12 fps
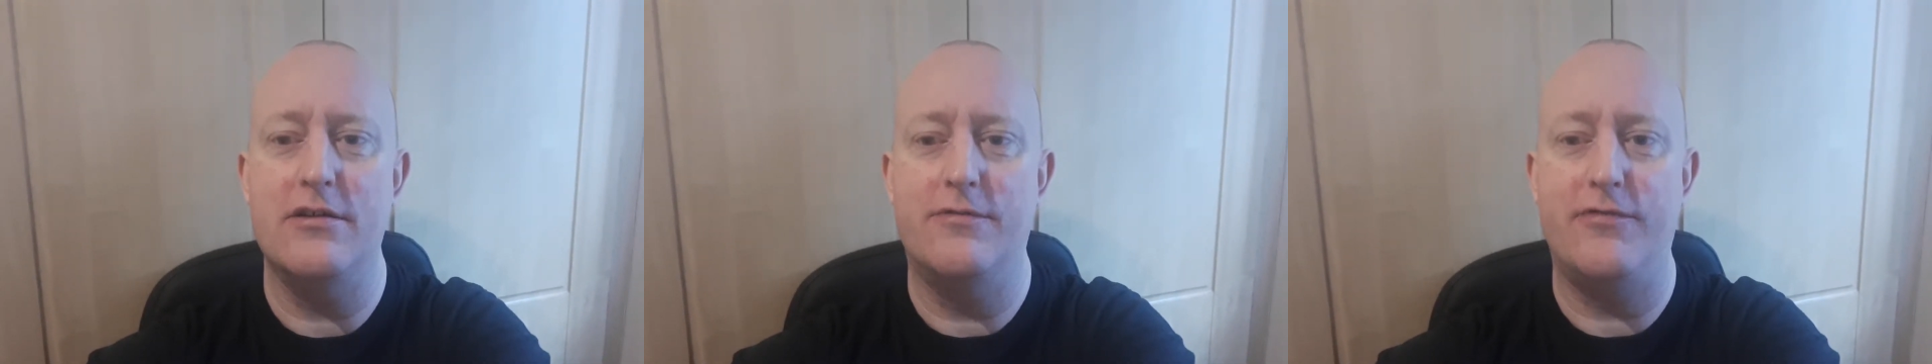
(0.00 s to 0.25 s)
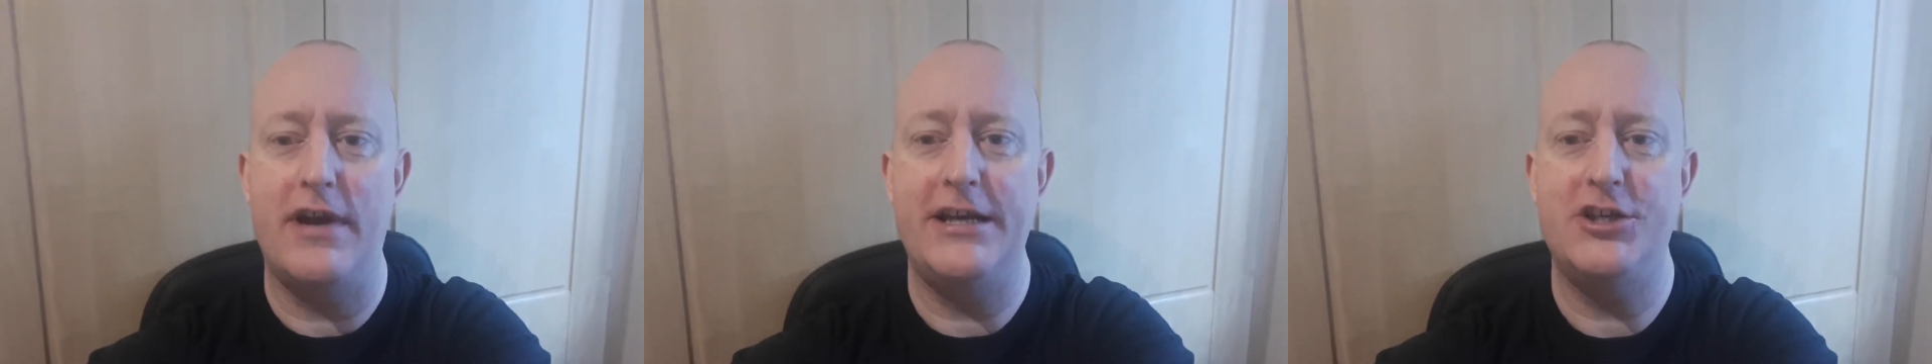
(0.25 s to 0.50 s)

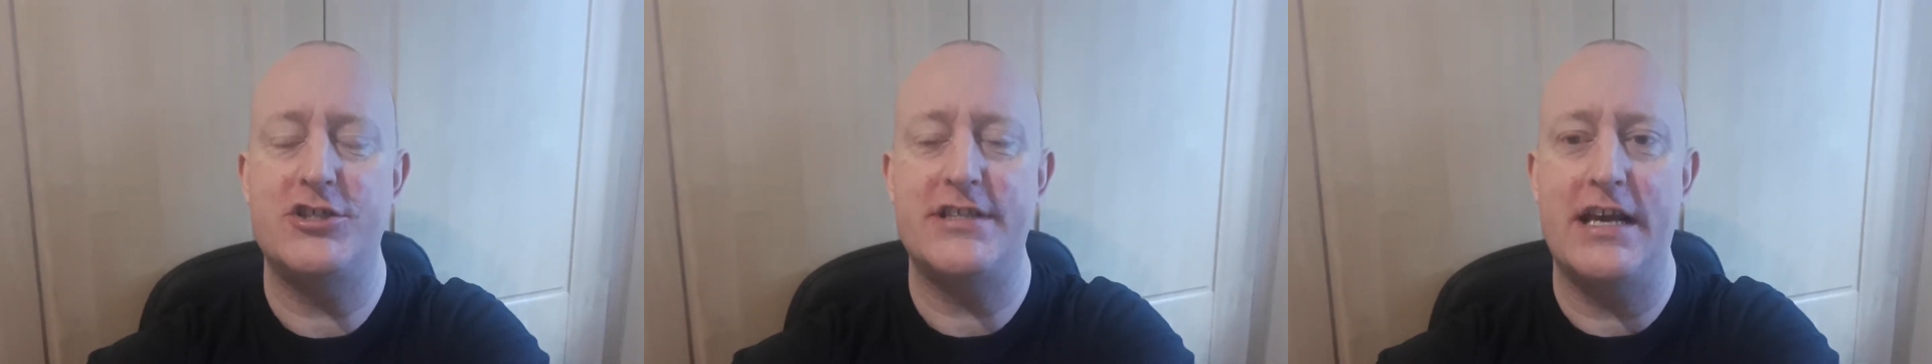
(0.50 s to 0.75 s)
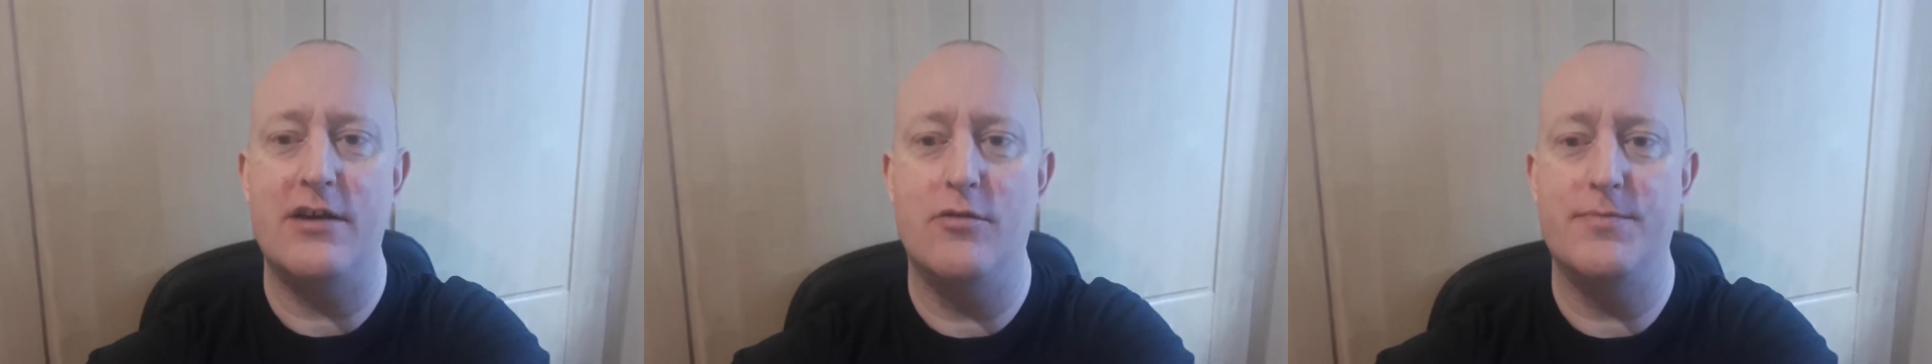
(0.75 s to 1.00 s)
French
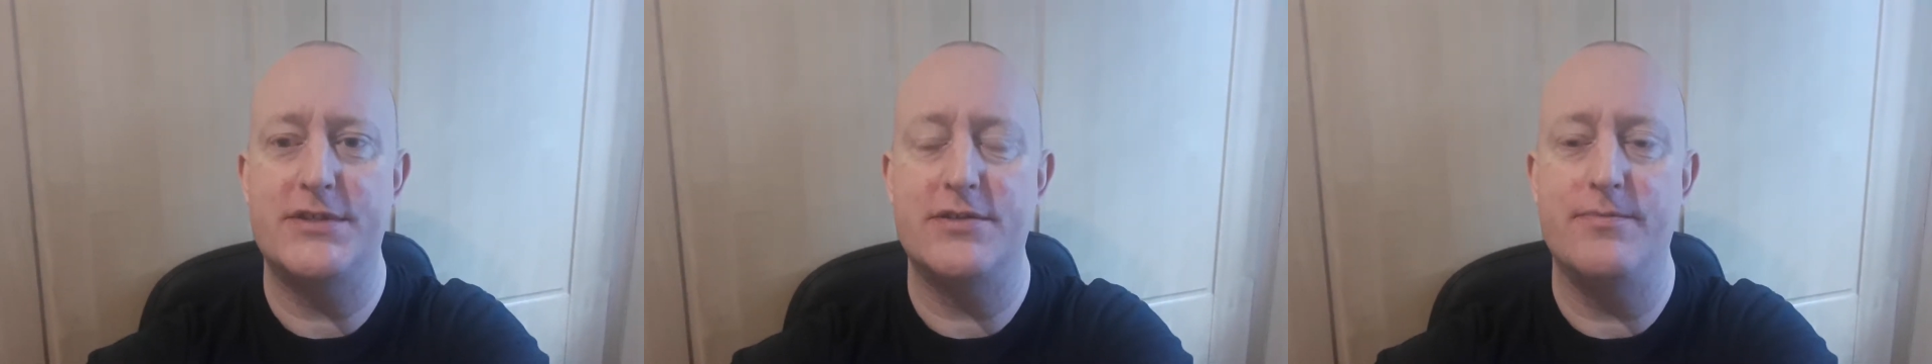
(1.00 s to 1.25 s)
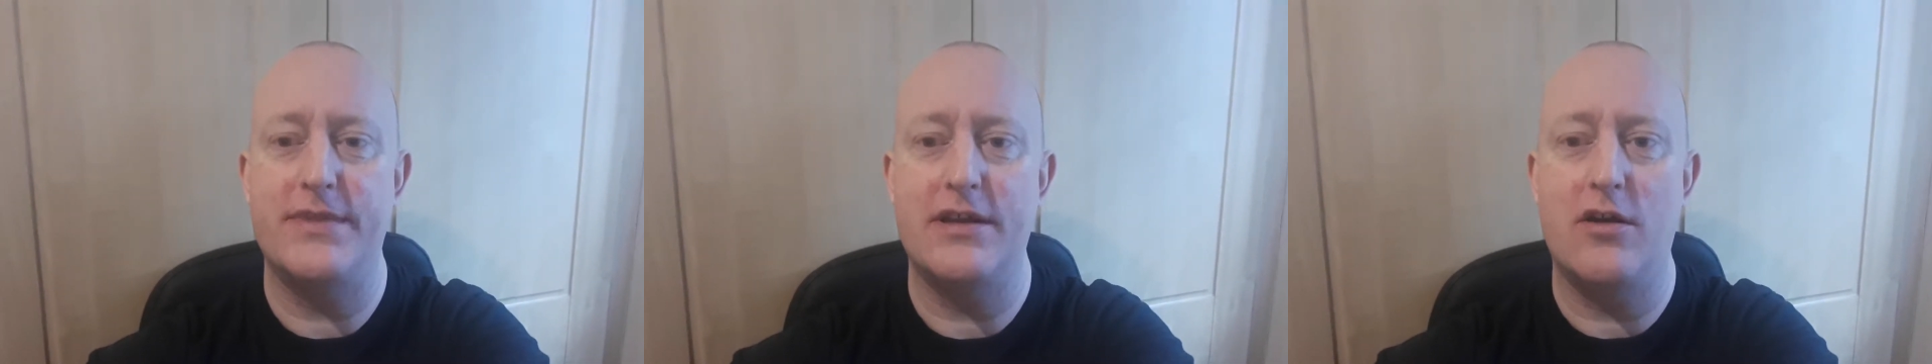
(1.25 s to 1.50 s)
set up
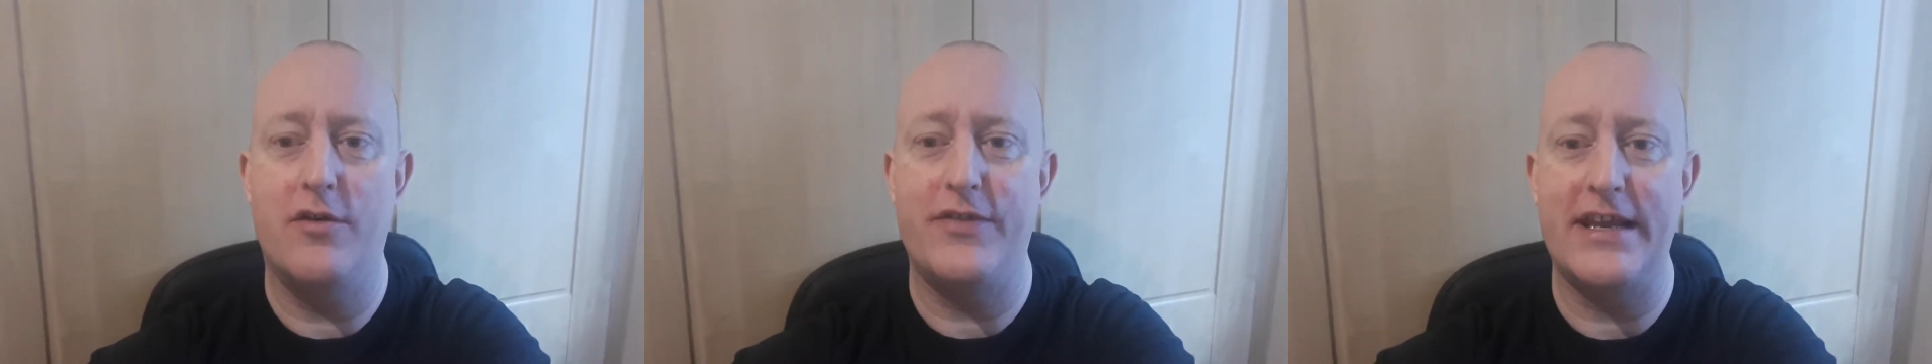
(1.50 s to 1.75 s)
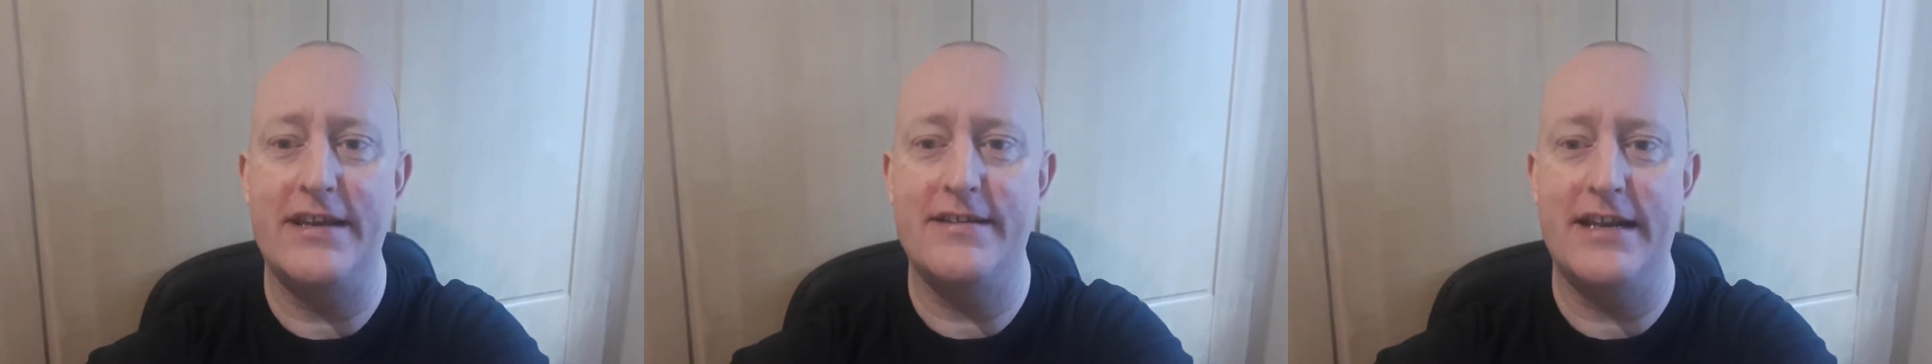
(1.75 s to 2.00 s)
something called the
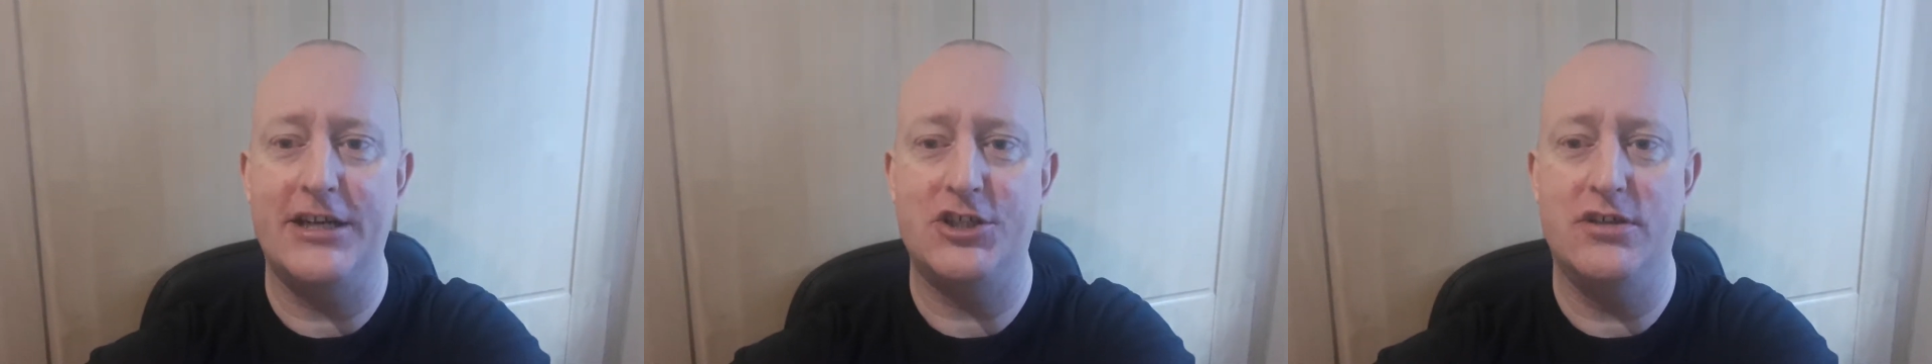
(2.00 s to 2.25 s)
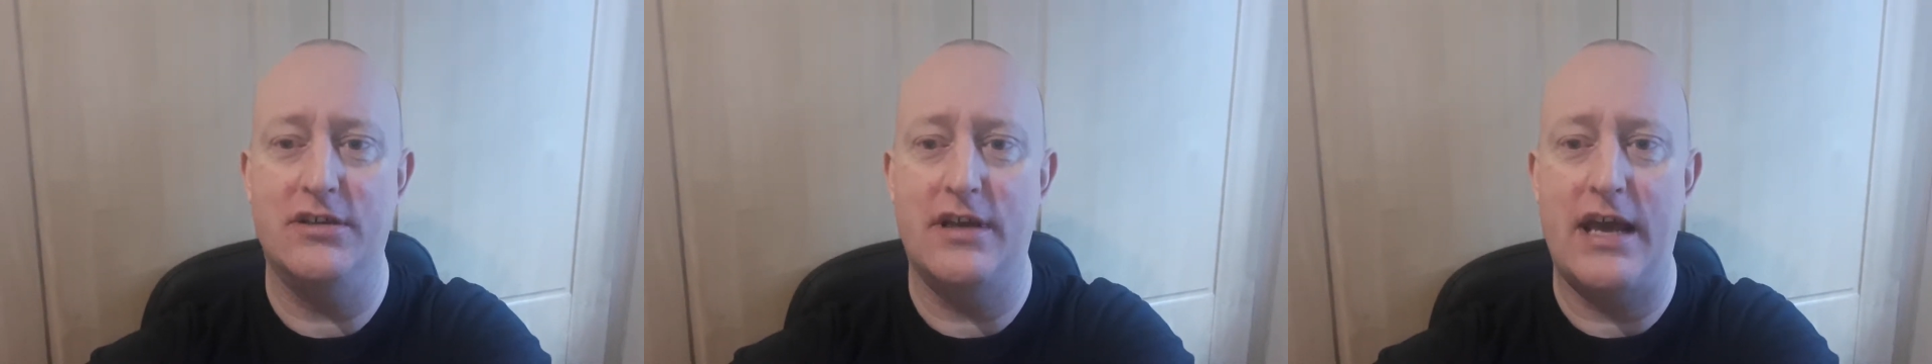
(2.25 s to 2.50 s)

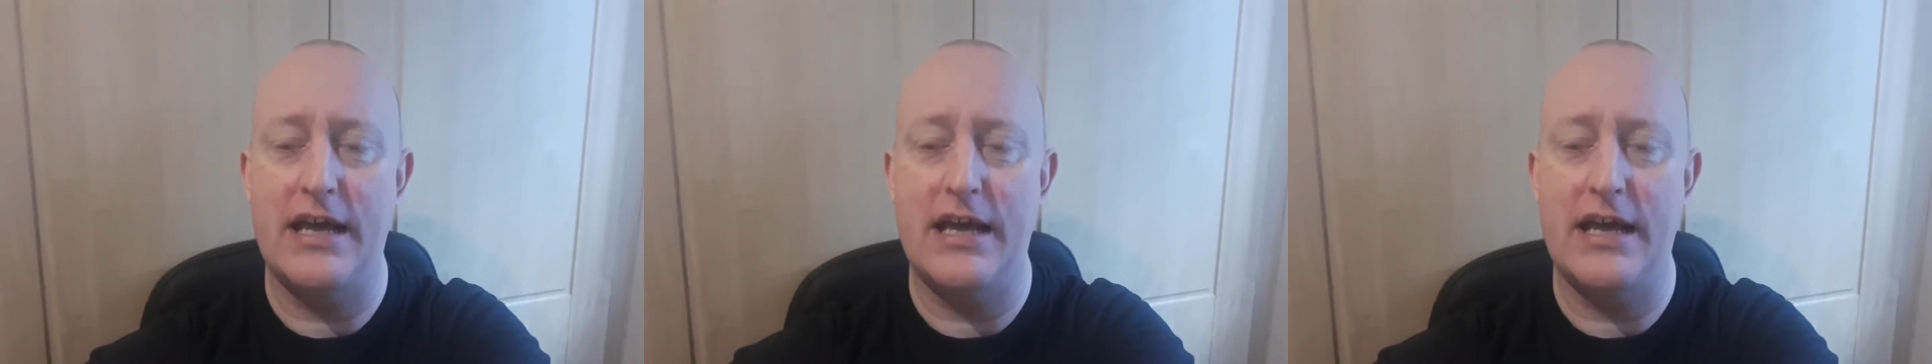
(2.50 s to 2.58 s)
International